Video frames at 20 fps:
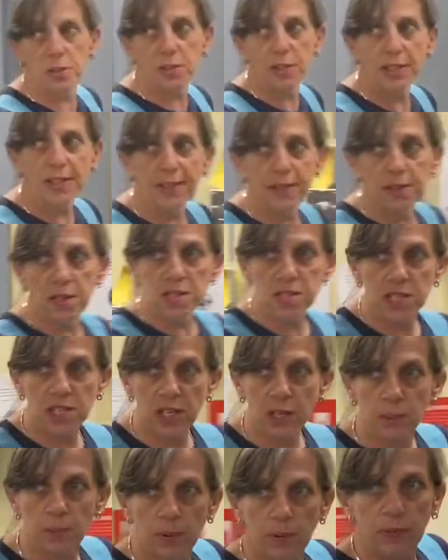in the
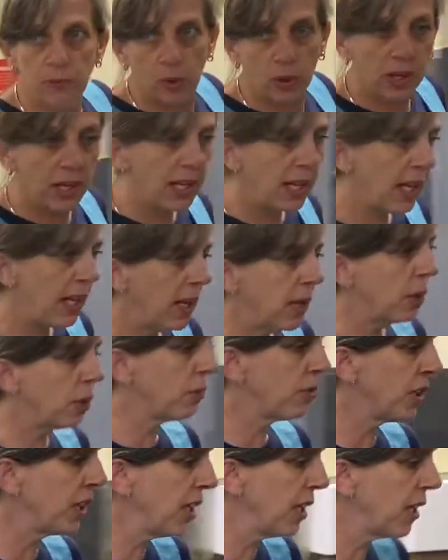sink before I head
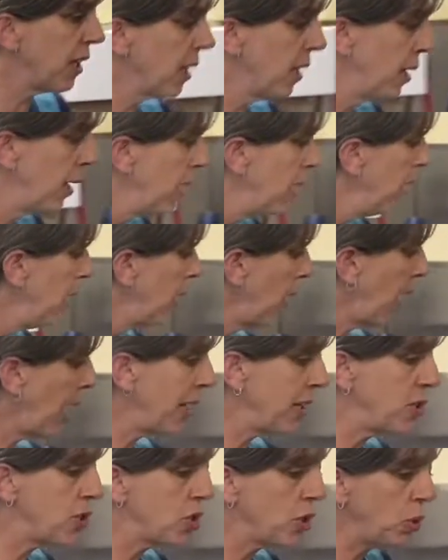over here.
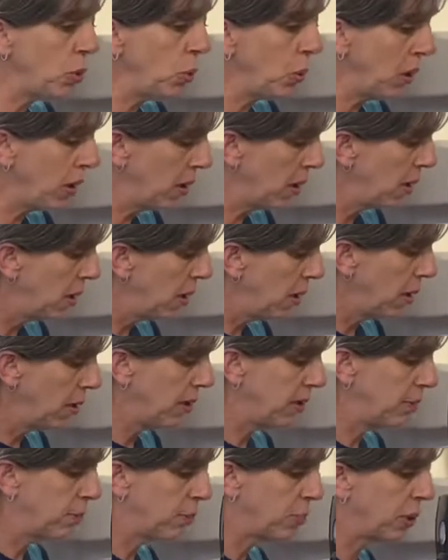I do.
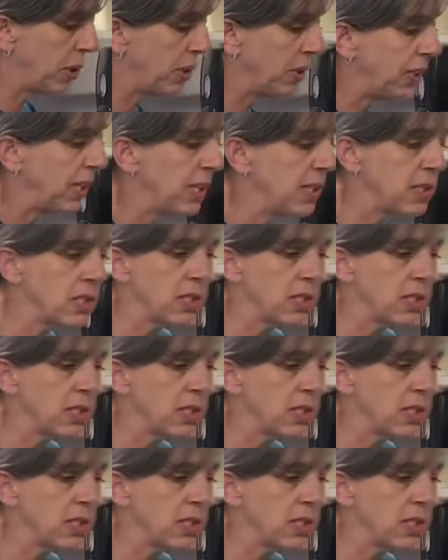Brilliant.